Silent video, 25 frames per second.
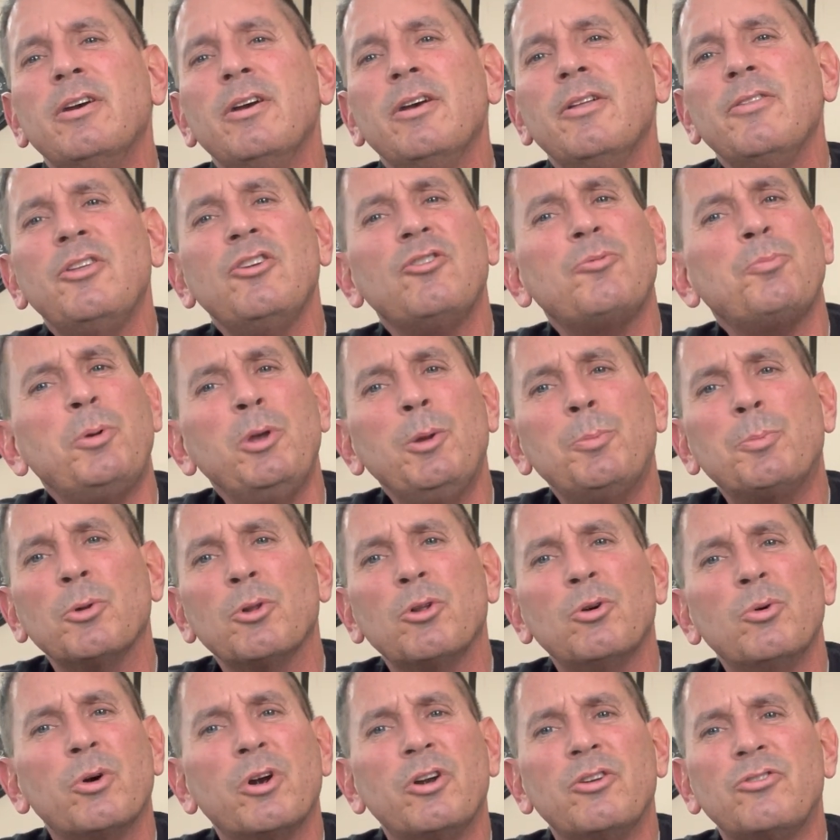These people
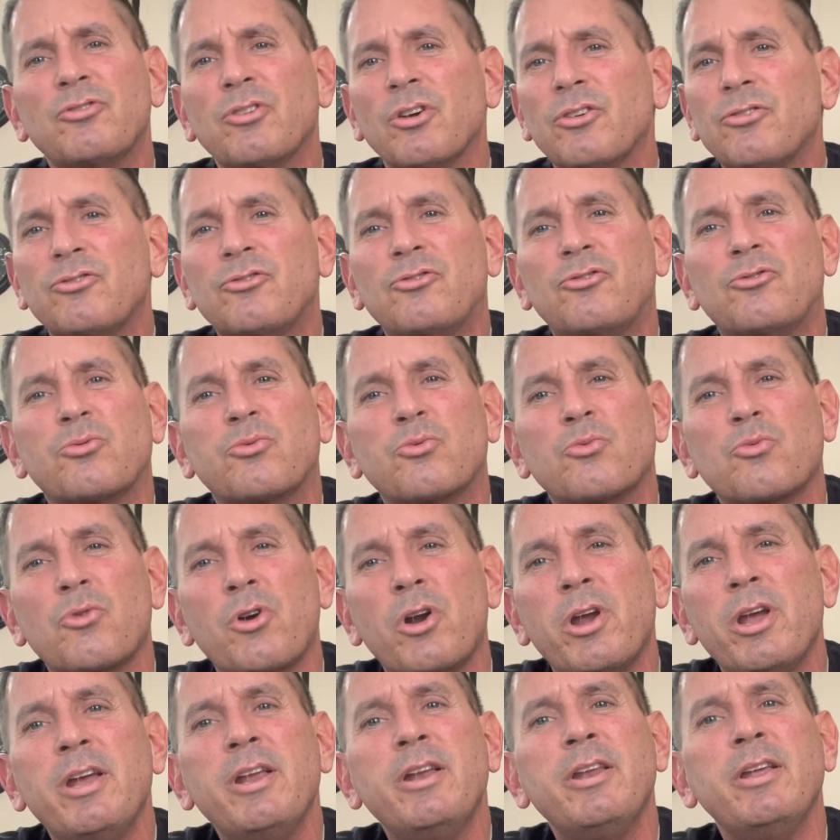who are just
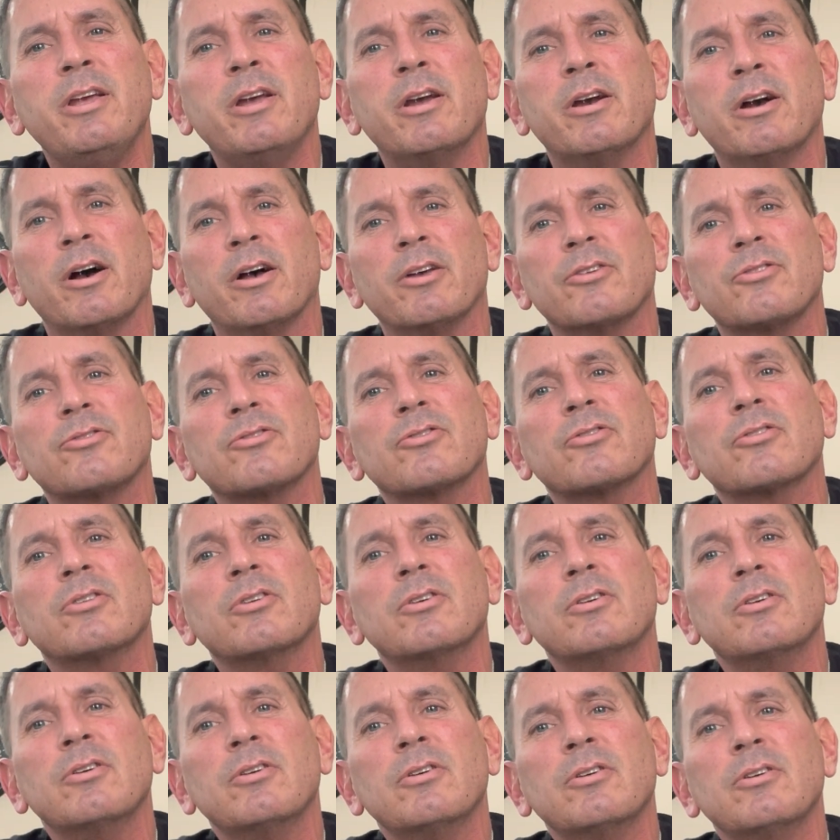draining us.
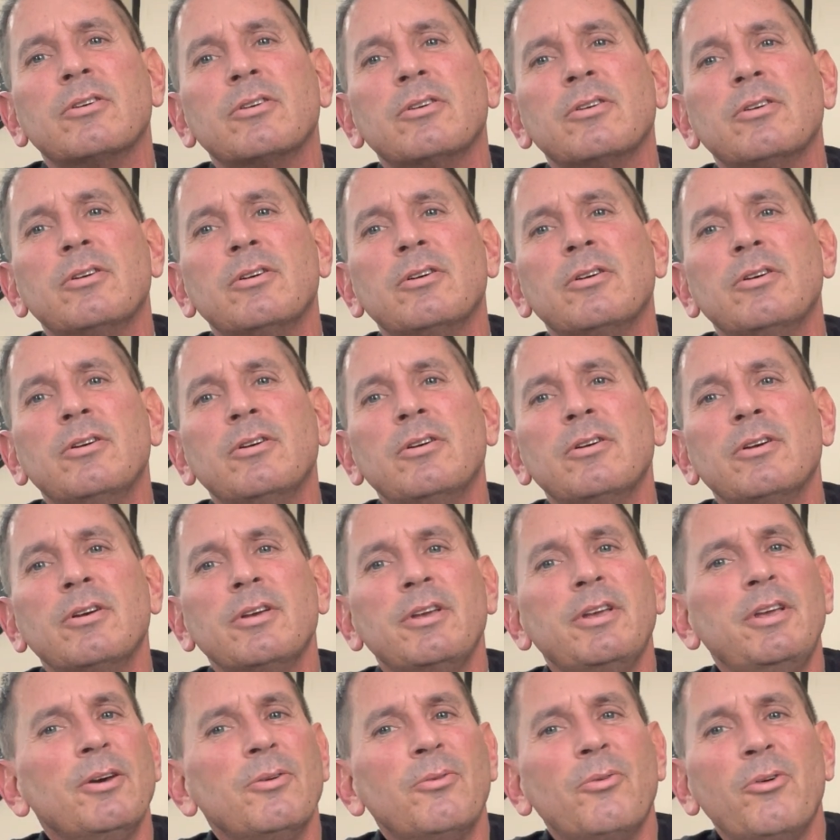
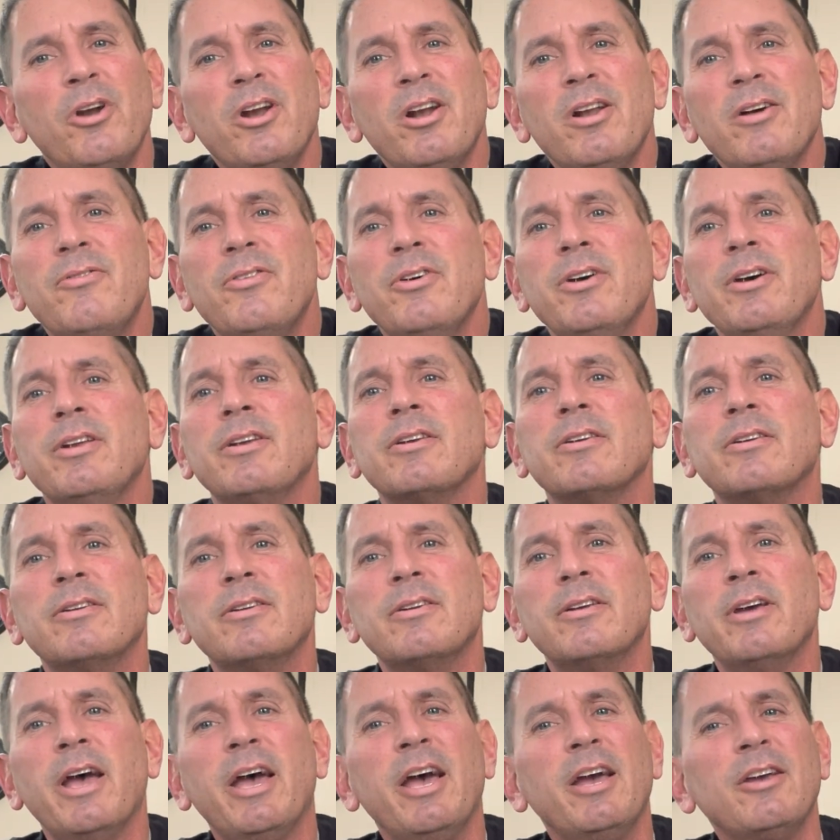Get rid of it.
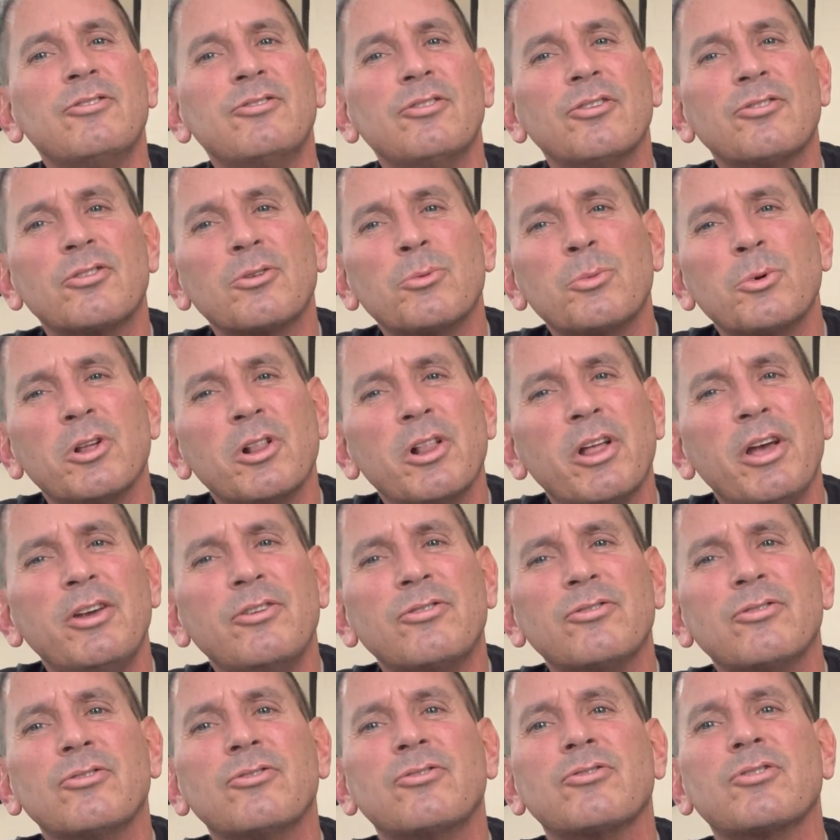Exit the
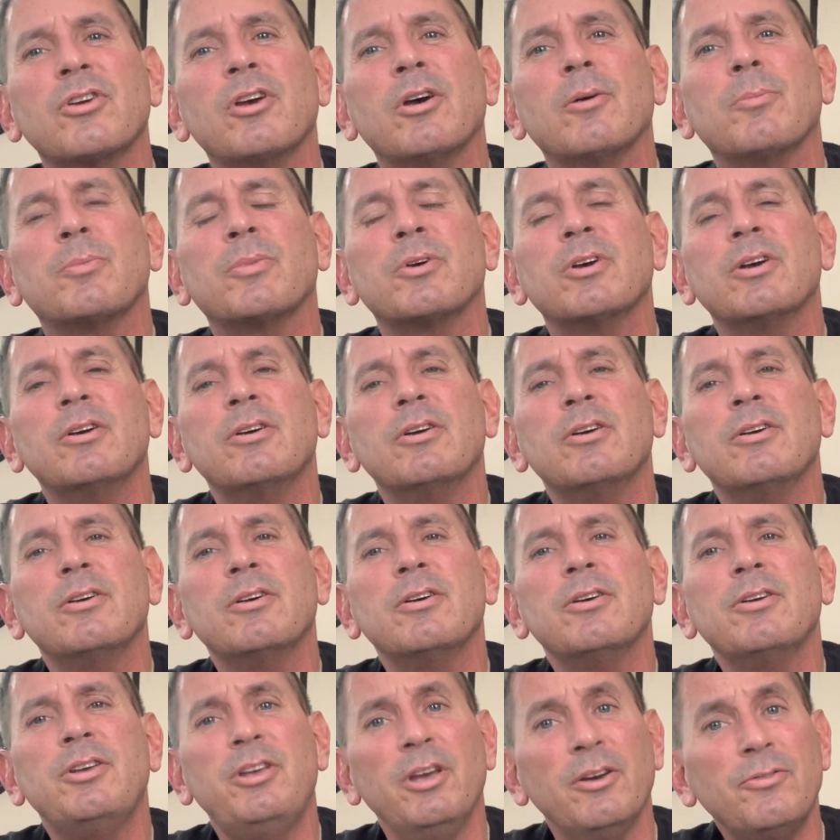relationship.
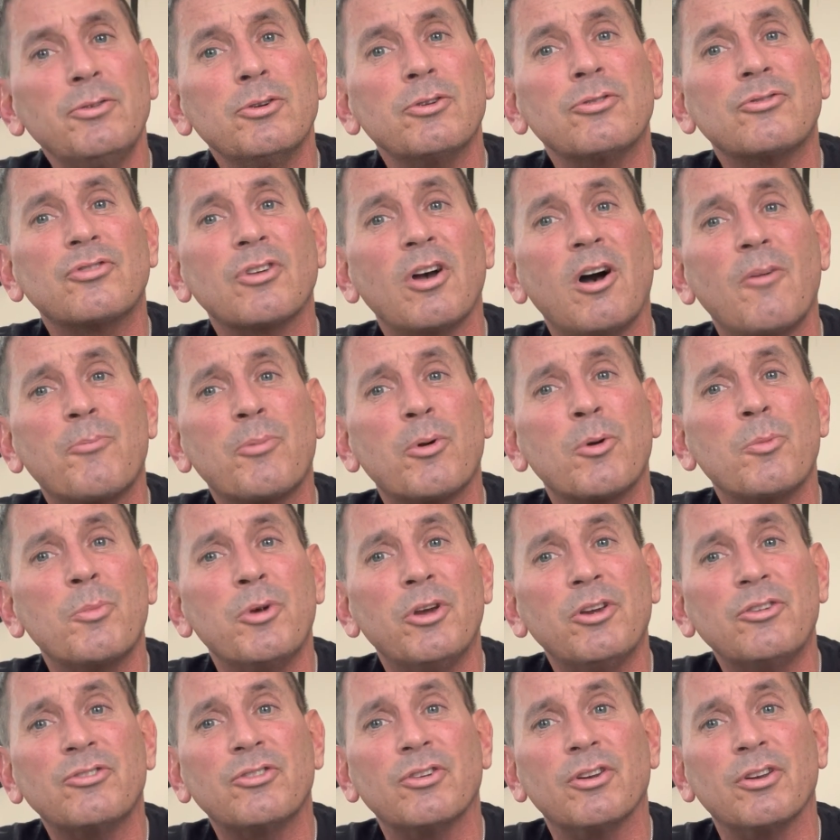Give yourself
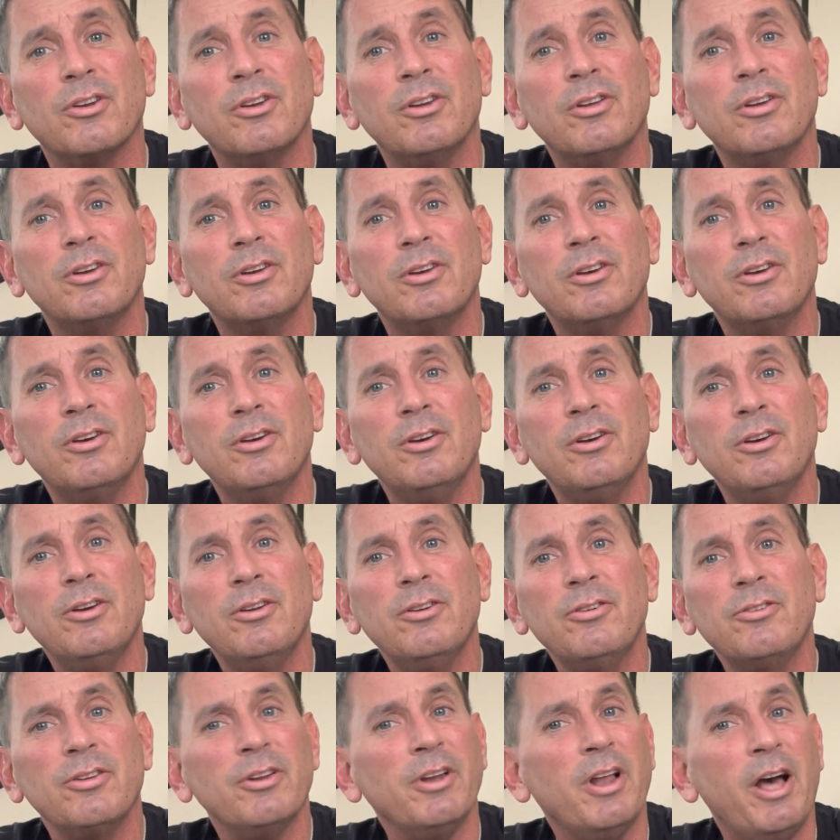permission
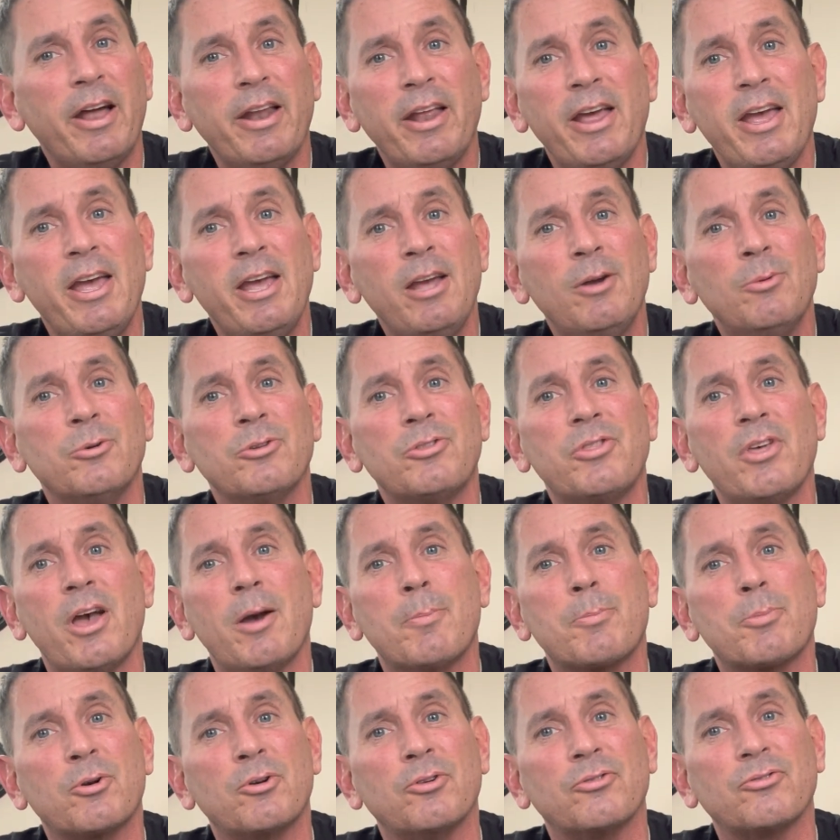to not hang with
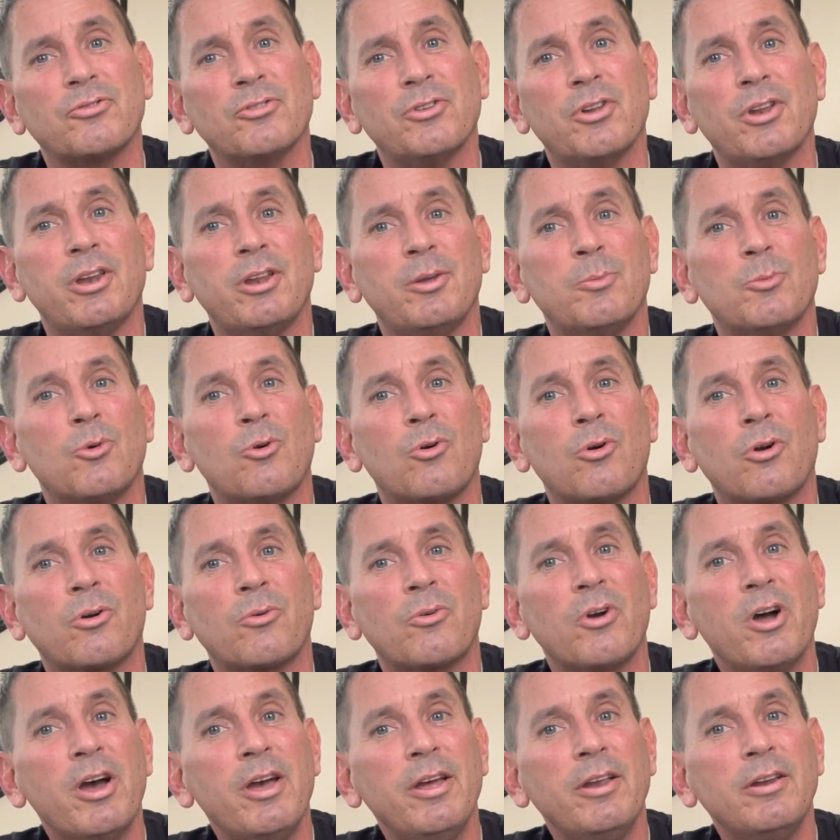that person anymore,
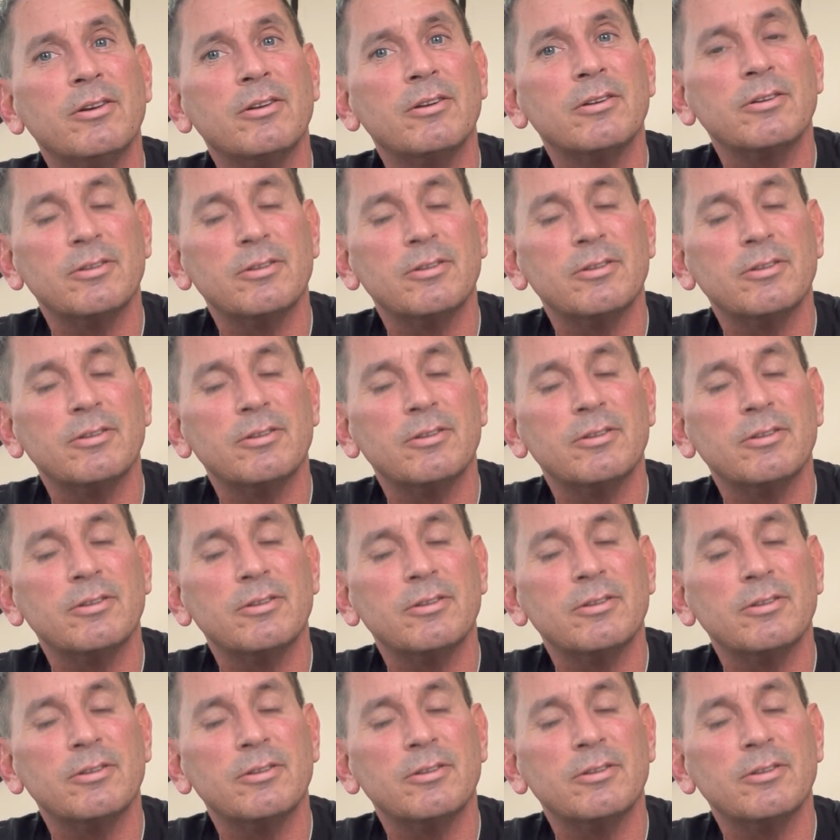right?